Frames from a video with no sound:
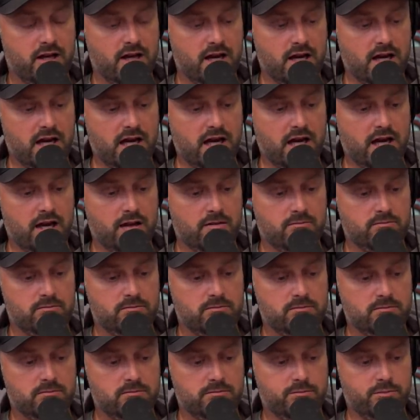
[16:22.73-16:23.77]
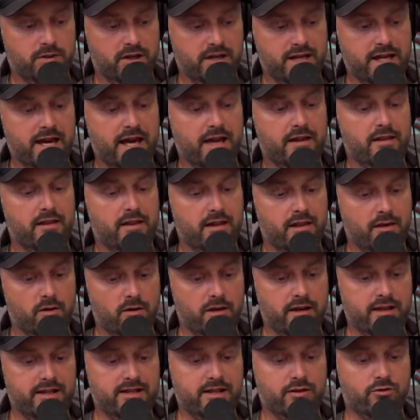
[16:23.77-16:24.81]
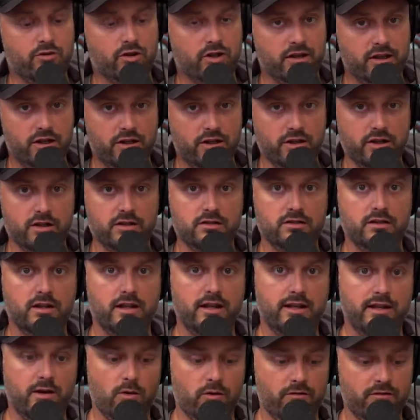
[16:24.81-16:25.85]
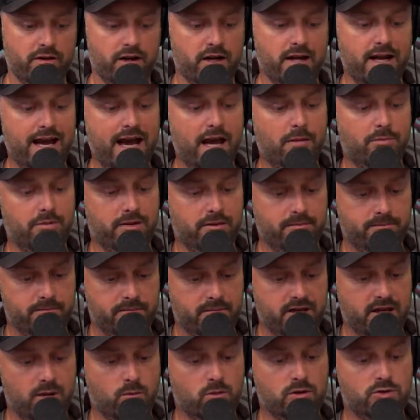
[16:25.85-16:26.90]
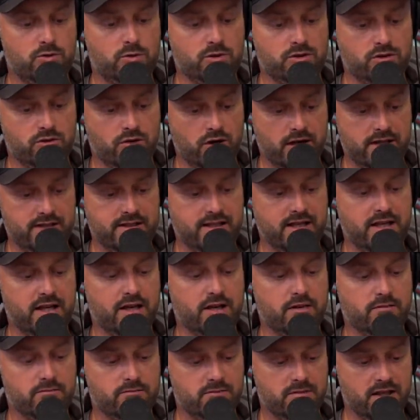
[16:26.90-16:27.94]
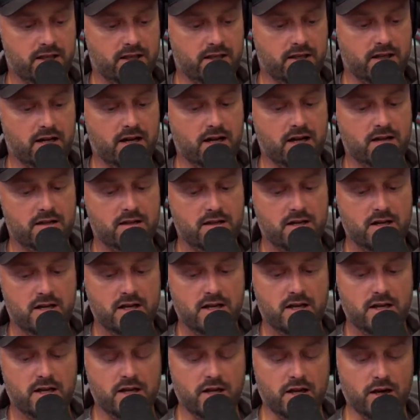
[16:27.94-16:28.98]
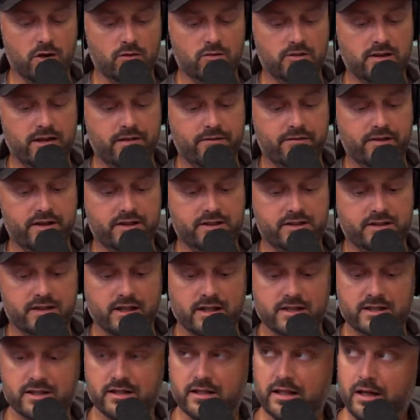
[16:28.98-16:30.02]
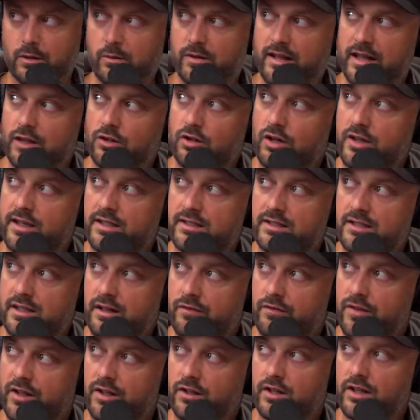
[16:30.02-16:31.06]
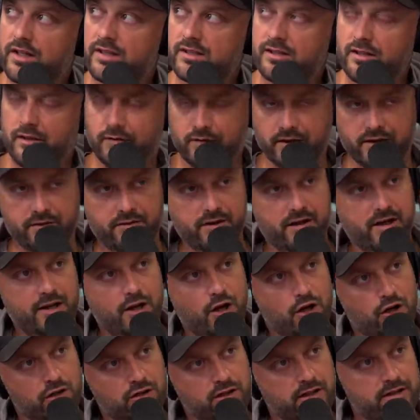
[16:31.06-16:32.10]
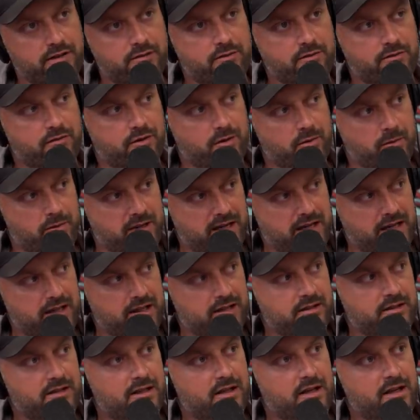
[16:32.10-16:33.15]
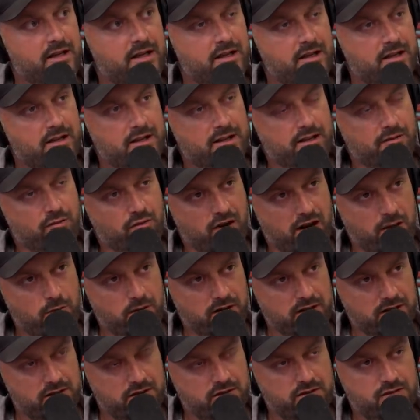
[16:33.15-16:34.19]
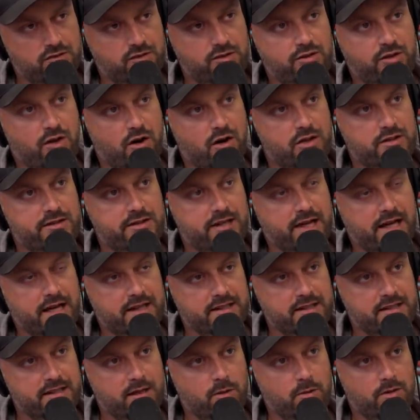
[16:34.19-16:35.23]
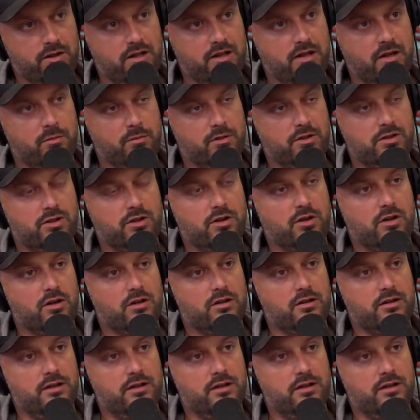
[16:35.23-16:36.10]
But yeah, it did really good, and they were very happy, and which was great to hear. And you know, Netflix does, like, when they look at stuff, they look at stuff like very early from the beginning. Right when it starts, they kind of see what the numbers are.